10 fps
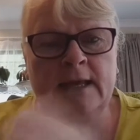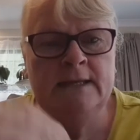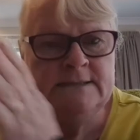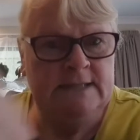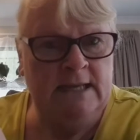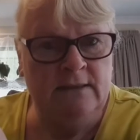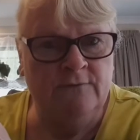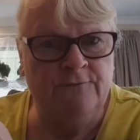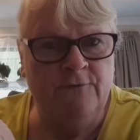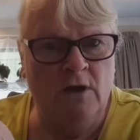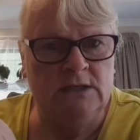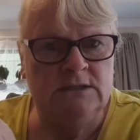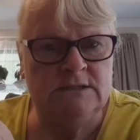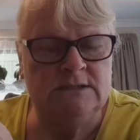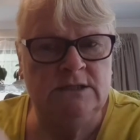is in the
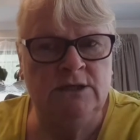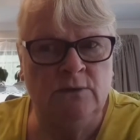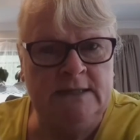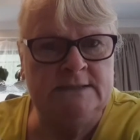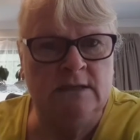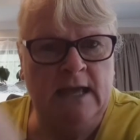front, you know, he's